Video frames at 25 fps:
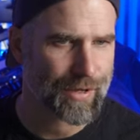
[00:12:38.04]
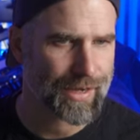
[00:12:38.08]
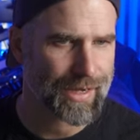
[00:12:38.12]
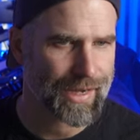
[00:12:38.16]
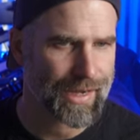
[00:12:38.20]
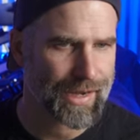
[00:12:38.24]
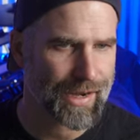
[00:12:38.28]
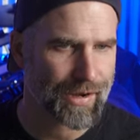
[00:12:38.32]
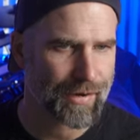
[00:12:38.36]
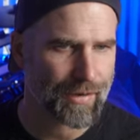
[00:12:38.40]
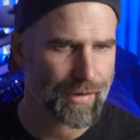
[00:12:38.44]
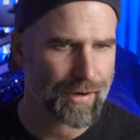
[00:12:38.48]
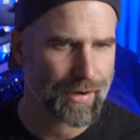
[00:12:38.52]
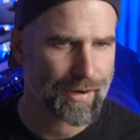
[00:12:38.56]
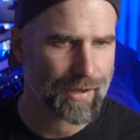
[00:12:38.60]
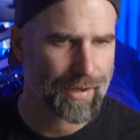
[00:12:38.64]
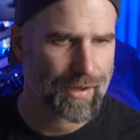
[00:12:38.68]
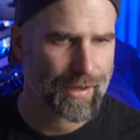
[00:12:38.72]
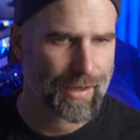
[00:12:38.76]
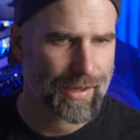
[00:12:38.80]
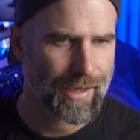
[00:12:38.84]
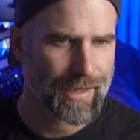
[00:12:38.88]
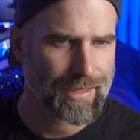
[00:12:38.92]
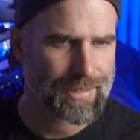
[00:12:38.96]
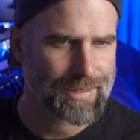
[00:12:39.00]
here
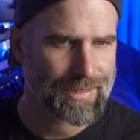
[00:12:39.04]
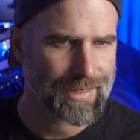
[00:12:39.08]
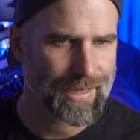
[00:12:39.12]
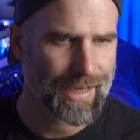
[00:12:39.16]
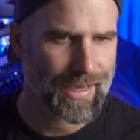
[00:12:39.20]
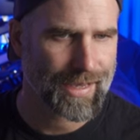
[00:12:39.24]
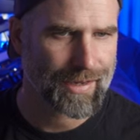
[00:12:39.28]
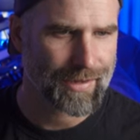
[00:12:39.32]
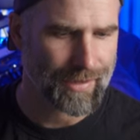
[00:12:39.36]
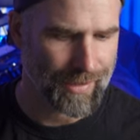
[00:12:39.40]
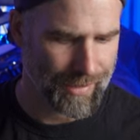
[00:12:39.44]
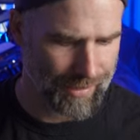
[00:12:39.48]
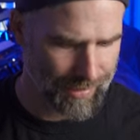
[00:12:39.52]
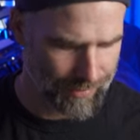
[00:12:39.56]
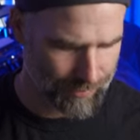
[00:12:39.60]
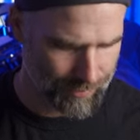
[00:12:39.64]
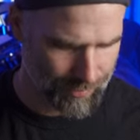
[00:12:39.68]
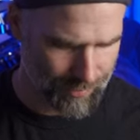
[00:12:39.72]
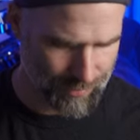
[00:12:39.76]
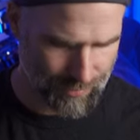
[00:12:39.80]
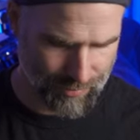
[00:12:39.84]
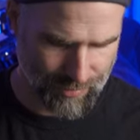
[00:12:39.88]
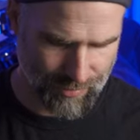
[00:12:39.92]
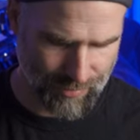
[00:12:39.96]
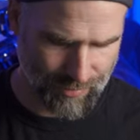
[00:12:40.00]
and said
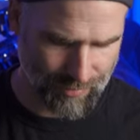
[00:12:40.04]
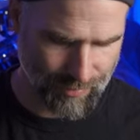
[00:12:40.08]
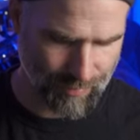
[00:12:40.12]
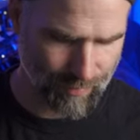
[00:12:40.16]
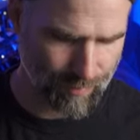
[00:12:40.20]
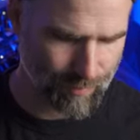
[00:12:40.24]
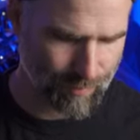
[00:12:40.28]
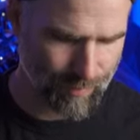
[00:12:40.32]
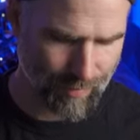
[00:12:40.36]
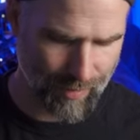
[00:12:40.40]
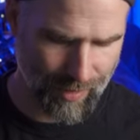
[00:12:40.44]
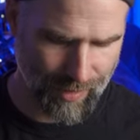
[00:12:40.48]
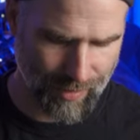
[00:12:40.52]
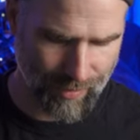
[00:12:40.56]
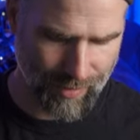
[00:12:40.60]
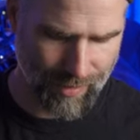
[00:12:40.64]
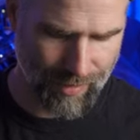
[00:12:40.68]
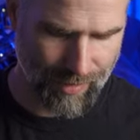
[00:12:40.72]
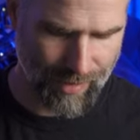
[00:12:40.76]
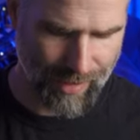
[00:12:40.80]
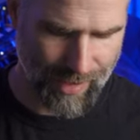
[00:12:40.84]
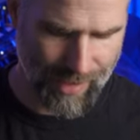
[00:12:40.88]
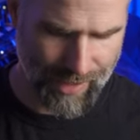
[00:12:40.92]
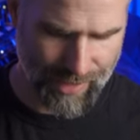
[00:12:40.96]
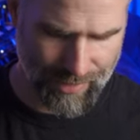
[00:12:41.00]
it's
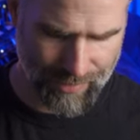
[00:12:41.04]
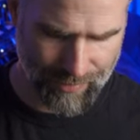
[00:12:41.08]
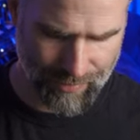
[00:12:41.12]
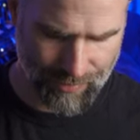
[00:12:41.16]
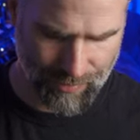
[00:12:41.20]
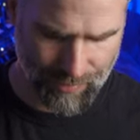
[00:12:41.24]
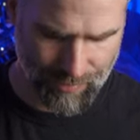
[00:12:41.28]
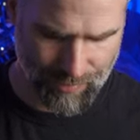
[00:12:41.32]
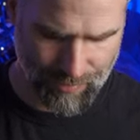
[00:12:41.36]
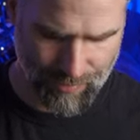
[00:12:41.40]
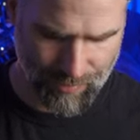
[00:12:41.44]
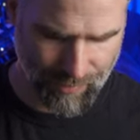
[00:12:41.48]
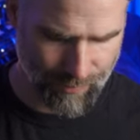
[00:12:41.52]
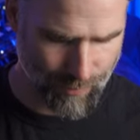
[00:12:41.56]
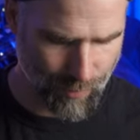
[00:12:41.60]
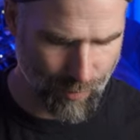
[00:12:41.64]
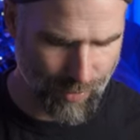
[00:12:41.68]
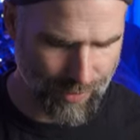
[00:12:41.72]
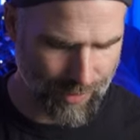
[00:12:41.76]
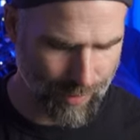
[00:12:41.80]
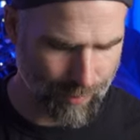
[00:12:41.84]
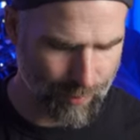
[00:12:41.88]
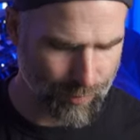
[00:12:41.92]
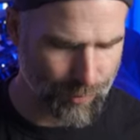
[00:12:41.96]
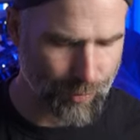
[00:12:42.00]
I
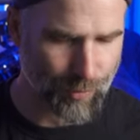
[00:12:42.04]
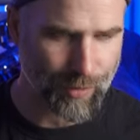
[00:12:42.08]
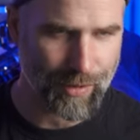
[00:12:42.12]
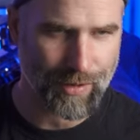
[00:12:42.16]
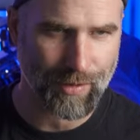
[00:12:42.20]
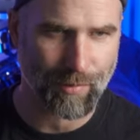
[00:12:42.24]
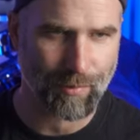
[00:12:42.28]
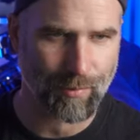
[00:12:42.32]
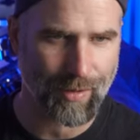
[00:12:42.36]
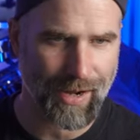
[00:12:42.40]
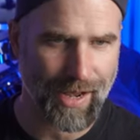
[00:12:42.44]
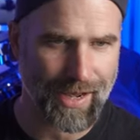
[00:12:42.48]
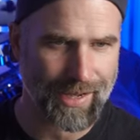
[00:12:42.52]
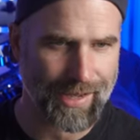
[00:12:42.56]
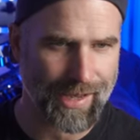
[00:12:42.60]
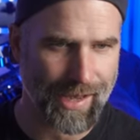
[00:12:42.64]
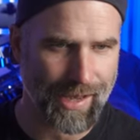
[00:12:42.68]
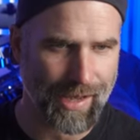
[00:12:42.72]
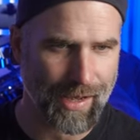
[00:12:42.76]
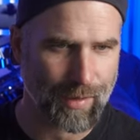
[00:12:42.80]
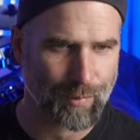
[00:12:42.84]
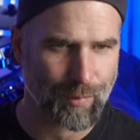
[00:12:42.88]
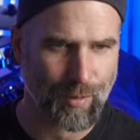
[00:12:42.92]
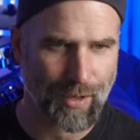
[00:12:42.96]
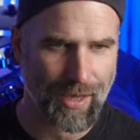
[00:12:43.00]
when I'm brewing black
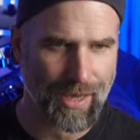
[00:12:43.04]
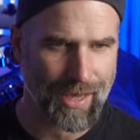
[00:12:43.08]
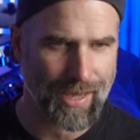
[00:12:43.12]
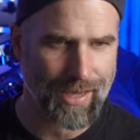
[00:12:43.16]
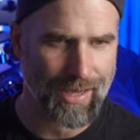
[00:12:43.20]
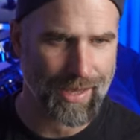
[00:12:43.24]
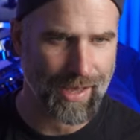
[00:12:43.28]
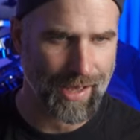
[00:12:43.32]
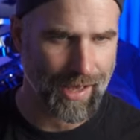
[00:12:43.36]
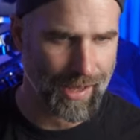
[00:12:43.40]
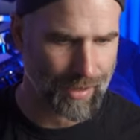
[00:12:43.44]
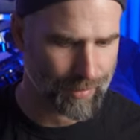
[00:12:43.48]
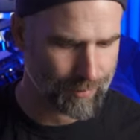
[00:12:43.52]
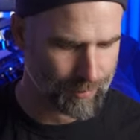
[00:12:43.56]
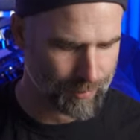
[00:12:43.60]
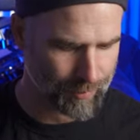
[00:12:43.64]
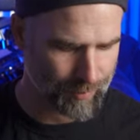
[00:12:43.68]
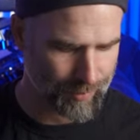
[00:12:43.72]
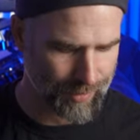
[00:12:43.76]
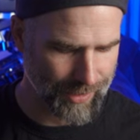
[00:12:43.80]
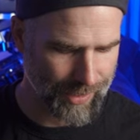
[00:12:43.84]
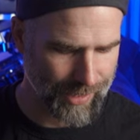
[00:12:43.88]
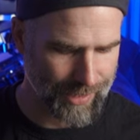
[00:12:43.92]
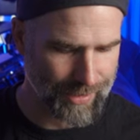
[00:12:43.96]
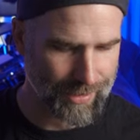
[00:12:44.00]
I P A,
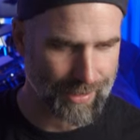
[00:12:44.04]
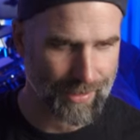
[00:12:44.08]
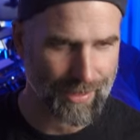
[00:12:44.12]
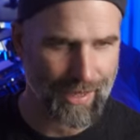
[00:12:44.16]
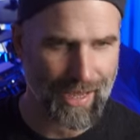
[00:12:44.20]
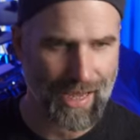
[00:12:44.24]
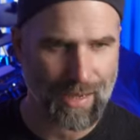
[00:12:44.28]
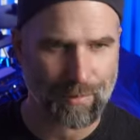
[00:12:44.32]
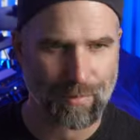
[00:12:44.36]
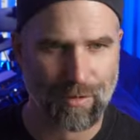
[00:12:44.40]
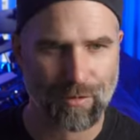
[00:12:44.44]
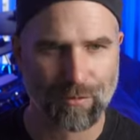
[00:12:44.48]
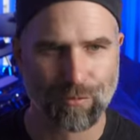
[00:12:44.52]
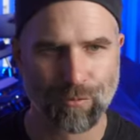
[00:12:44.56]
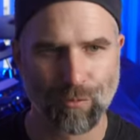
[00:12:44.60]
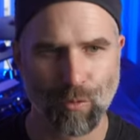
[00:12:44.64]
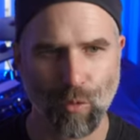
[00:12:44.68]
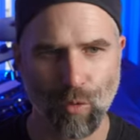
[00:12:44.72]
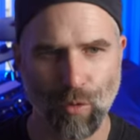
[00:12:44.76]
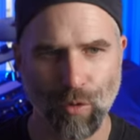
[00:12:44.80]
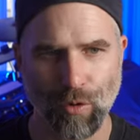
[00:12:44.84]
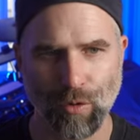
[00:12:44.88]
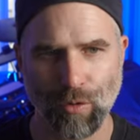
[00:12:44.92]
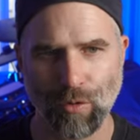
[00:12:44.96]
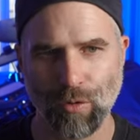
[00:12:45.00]
I'm like aiming
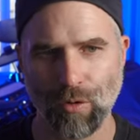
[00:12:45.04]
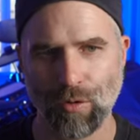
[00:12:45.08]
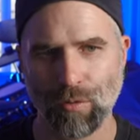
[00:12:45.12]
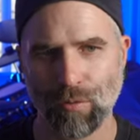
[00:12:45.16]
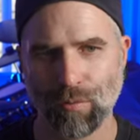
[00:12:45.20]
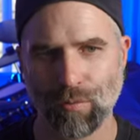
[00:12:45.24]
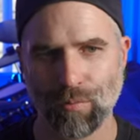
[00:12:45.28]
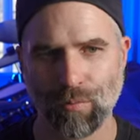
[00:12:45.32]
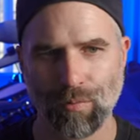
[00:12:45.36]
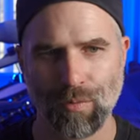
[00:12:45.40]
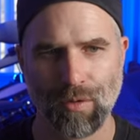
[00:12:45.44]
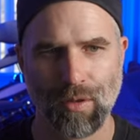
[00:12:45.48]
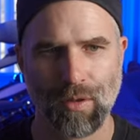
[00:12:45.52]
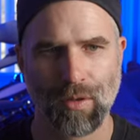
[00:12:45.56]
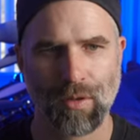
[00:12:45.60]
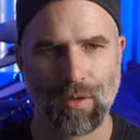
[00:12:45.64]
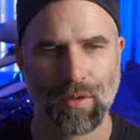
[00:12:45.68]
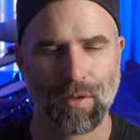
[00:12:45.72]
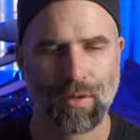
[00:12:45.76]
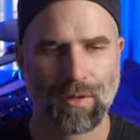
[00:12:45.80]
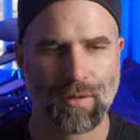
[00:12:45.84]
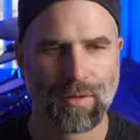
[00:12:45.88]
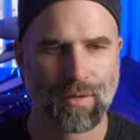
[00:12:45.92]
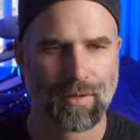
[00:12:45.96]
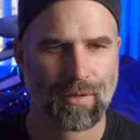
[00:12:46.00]
for
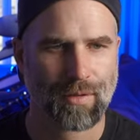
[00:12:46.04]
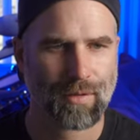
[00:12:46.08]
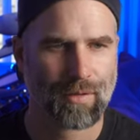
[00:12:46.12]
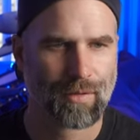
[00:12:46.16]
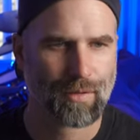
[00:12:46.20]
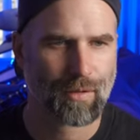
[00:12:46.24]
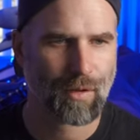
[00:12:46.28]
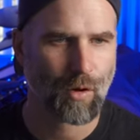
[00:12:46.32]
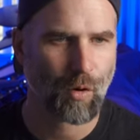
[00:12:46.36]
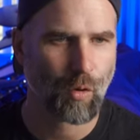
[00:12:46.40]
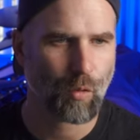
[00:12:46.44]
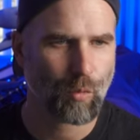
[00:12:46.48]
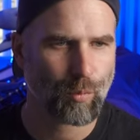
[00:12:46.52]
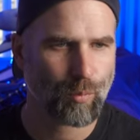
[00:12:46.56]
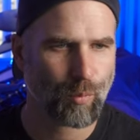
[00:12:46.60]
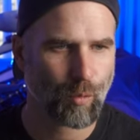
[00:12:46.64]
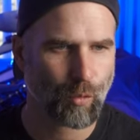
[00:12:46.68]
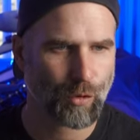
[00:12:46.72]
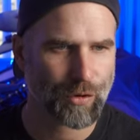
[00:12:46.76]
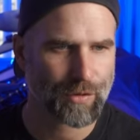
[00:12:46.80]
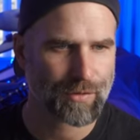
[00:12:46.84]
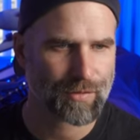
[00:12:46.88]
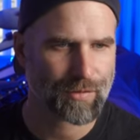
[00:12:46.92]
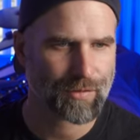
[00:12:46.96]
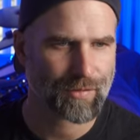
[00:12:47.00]
zero
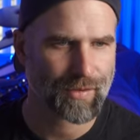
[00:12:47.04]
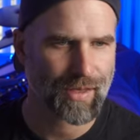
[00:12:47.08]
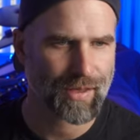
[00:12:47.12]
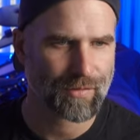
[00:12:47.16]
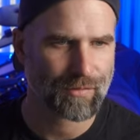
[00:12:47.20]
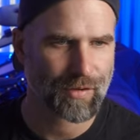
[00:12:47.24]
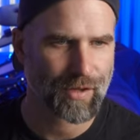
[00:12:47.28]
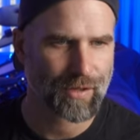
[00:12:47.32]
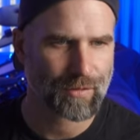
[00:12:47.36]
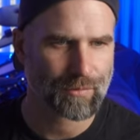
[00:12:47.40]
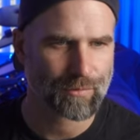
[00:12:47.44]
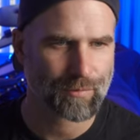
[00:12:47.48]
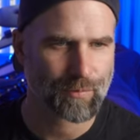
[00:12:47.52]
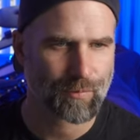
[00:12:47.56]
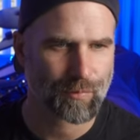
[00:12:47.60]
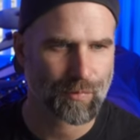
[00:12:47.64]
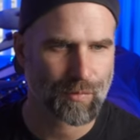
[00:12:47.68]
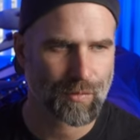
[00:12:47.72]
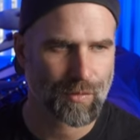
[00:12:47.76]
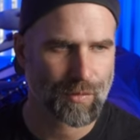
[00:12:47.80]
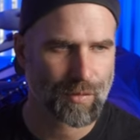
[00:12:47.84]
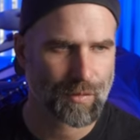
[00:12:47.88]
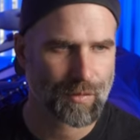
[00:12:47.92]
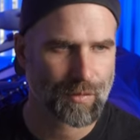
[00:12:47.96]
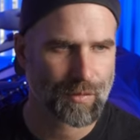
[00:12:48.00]
point seven.
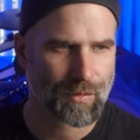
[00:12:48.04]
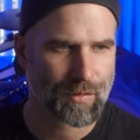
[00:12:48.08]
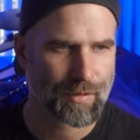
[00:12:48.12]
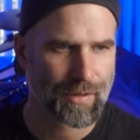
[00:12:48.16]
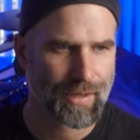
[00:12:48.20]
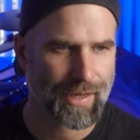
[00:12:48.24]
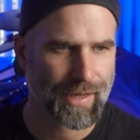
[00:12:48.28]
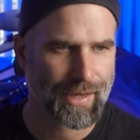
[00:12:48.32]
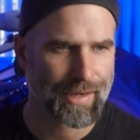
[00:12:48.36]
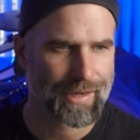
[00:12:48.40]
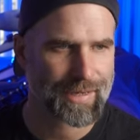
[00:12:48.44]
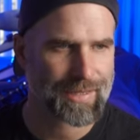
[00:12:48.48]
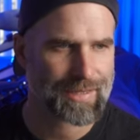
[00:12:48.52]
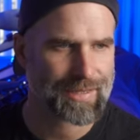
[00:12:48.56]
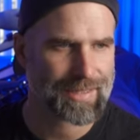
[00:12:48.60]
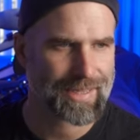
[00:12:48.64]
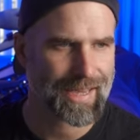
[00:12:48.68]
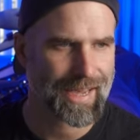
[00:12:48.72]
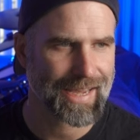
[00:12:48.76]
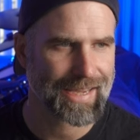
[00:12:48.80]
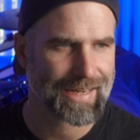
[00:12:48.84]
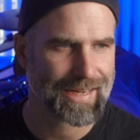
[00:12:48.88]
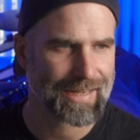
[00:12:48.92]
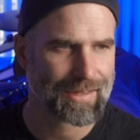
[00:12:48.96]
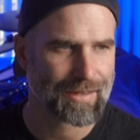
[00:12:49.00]
I can
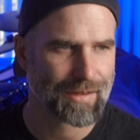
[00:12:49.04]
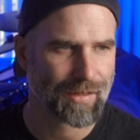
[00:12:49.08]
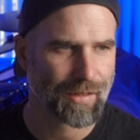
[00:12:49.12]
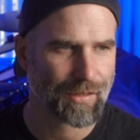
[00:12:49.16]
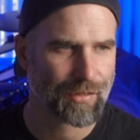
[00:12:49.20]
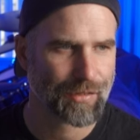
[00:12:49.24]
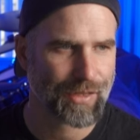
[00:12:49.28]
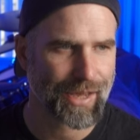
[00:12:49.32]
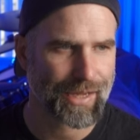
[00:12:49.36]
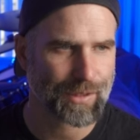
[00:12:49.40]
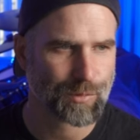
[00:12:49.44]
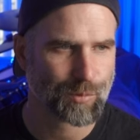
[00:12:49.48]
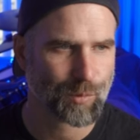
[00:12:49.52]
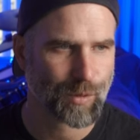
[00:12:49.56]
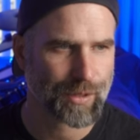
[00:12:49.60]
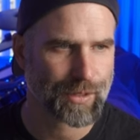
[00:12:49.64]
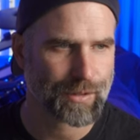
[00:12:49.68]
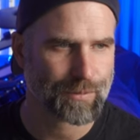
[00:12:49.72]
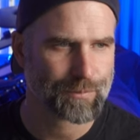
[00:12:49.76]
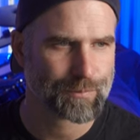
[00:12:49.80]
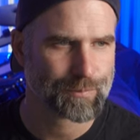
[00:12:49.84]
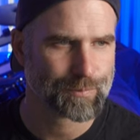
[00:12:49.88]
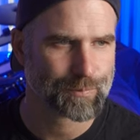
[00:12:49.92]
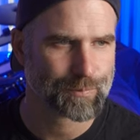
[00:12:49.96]
scale it that way,